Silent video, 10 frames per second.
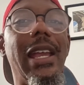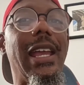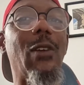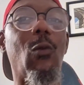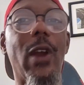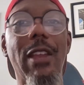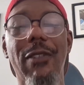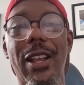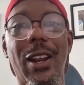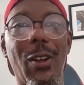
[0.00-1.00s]
and
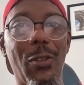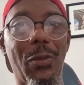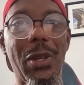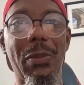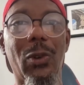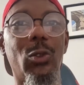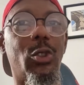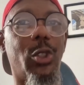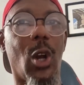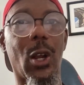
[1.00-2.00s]
waving at other people
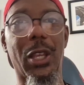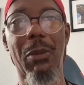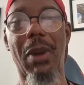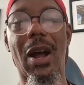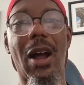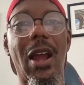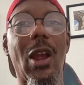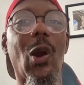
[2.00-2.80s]
jogging by